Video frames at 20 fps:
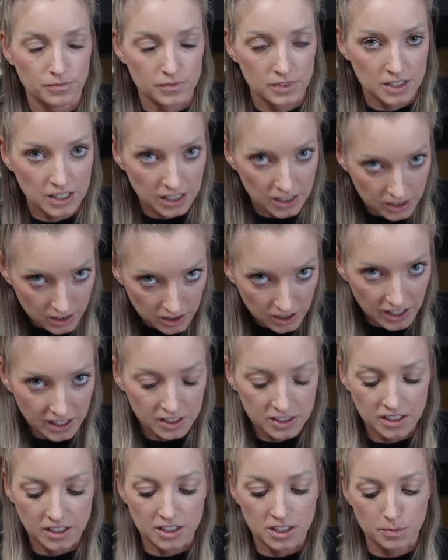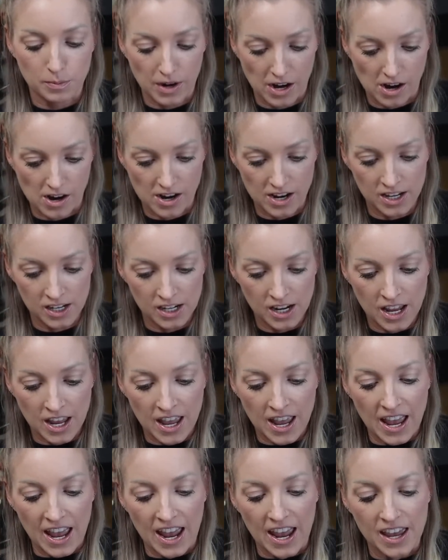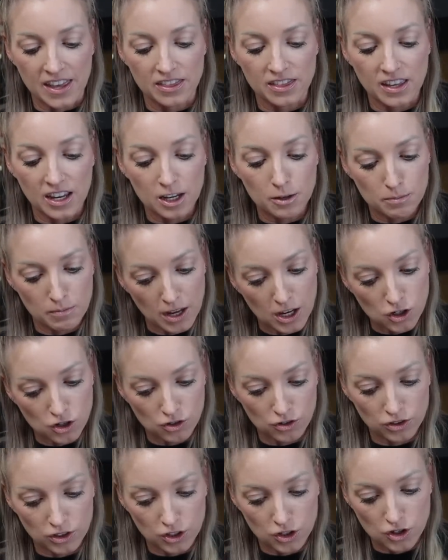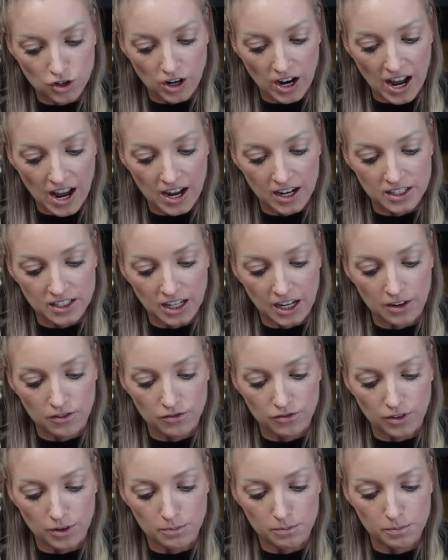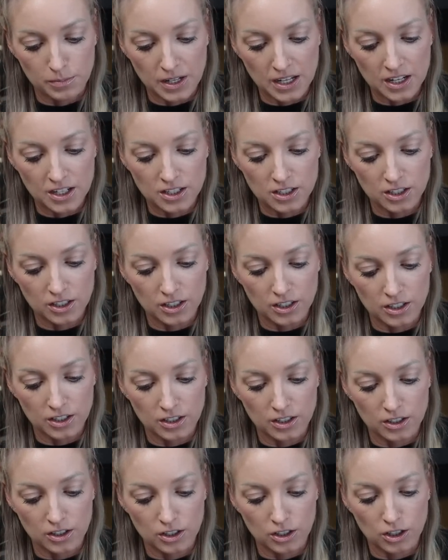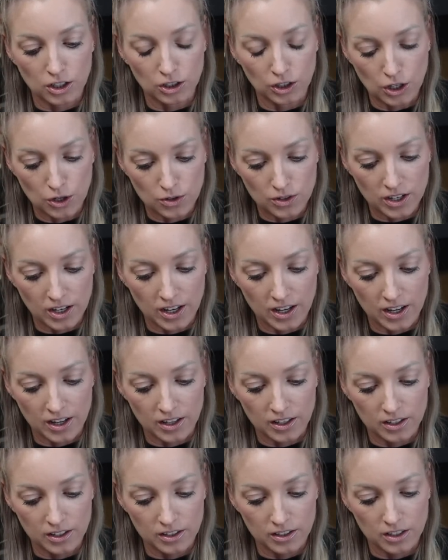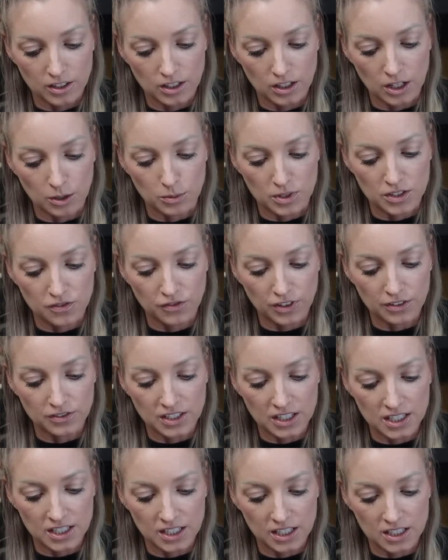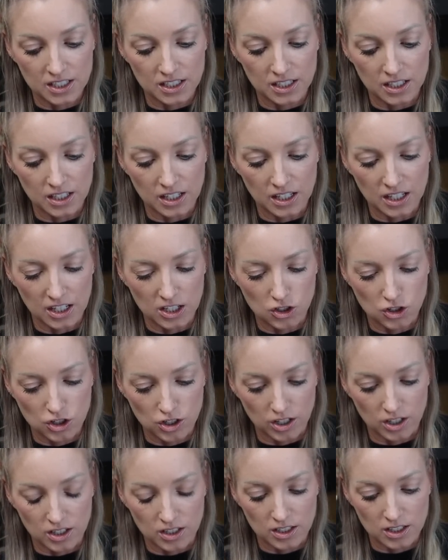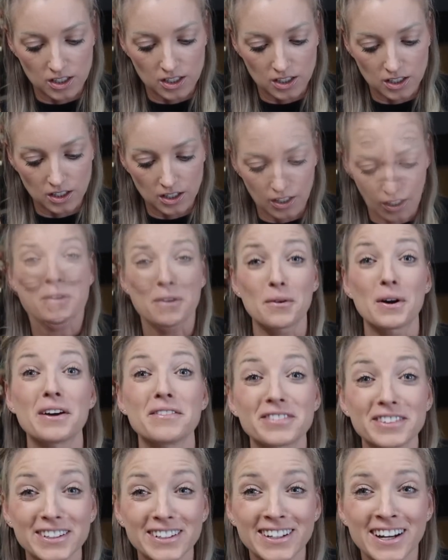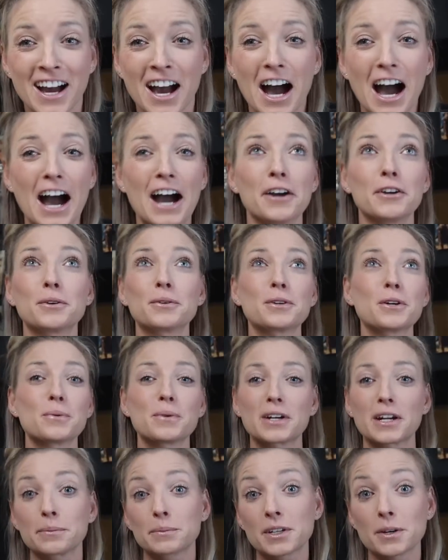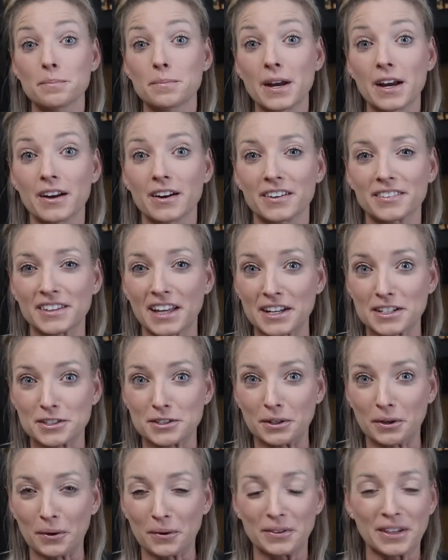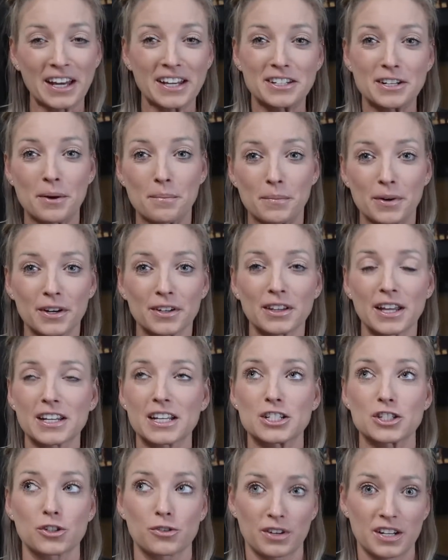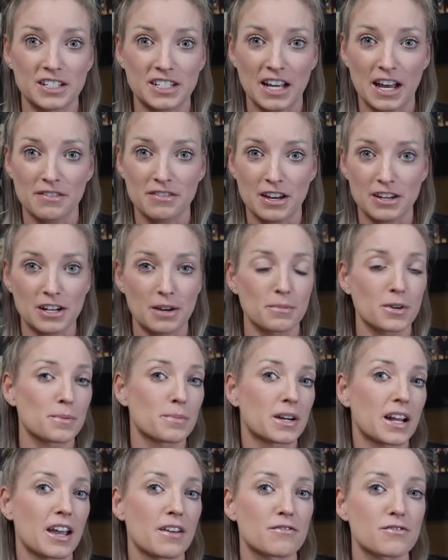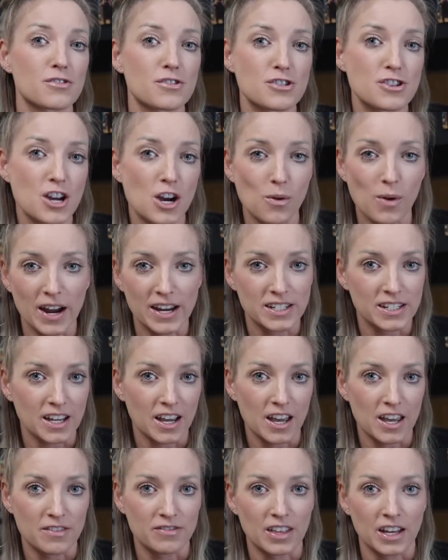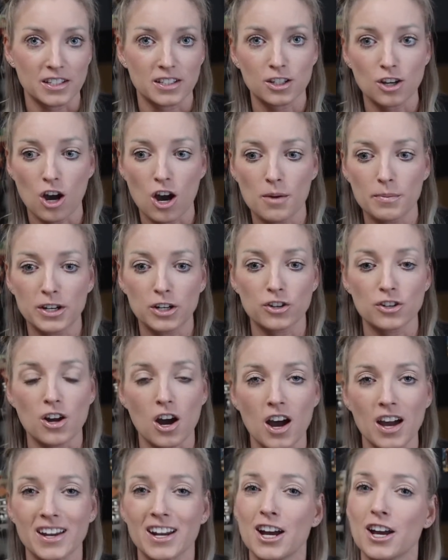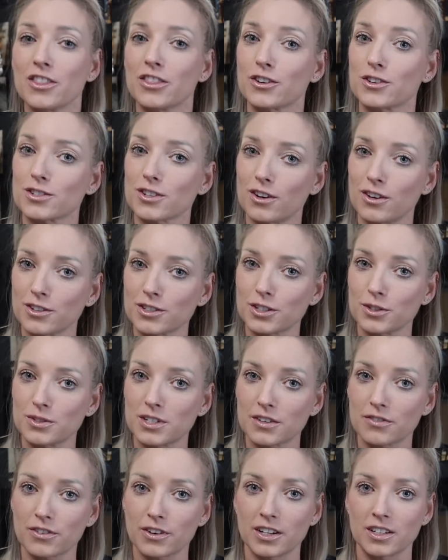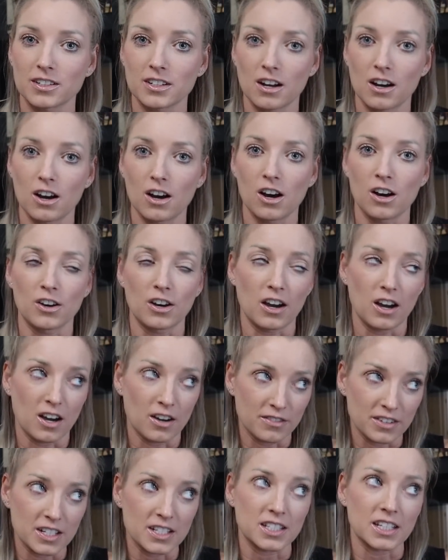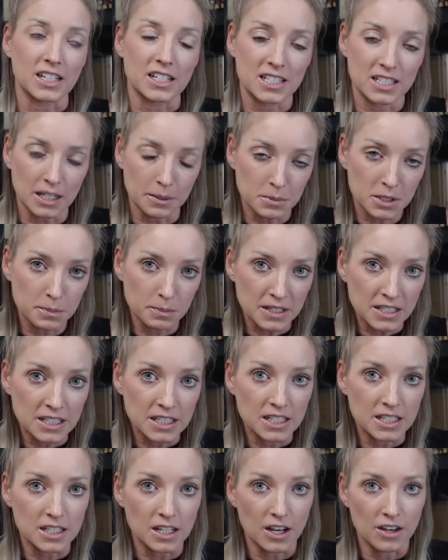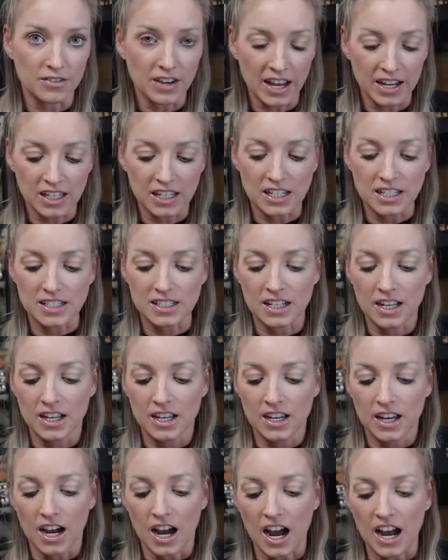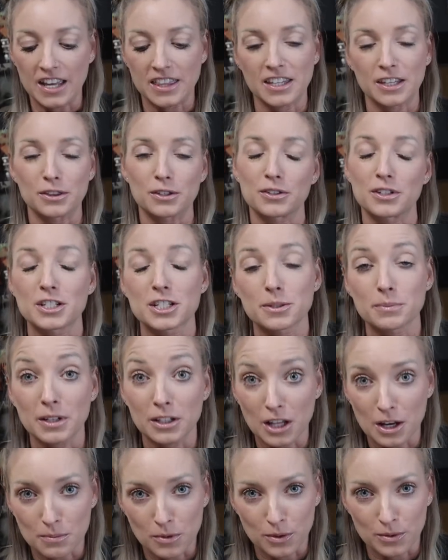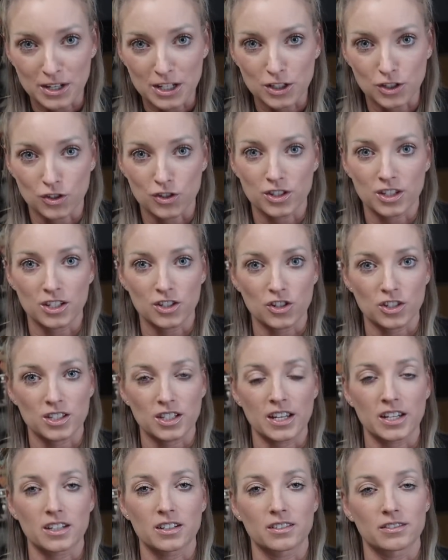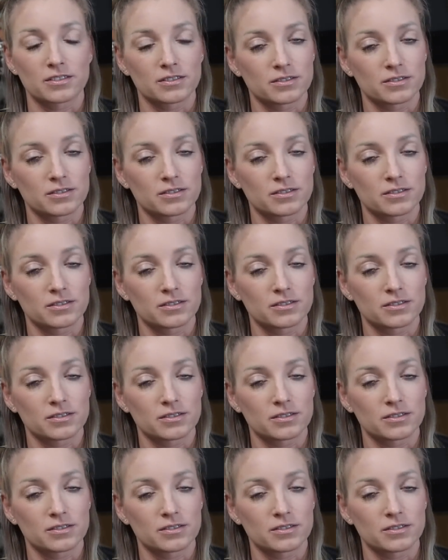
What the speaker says: dead Eclectus parrot, and they measured the tract, and from beak to cloaca, it was 56 inches. However, I don't know what I'm comparing that to, that number. Like, it's great to have that number, but I have no idea if that's common or not. There's also different, obvious, like, subspecies of Eckies. I think there needs to be a lot more research than just, like,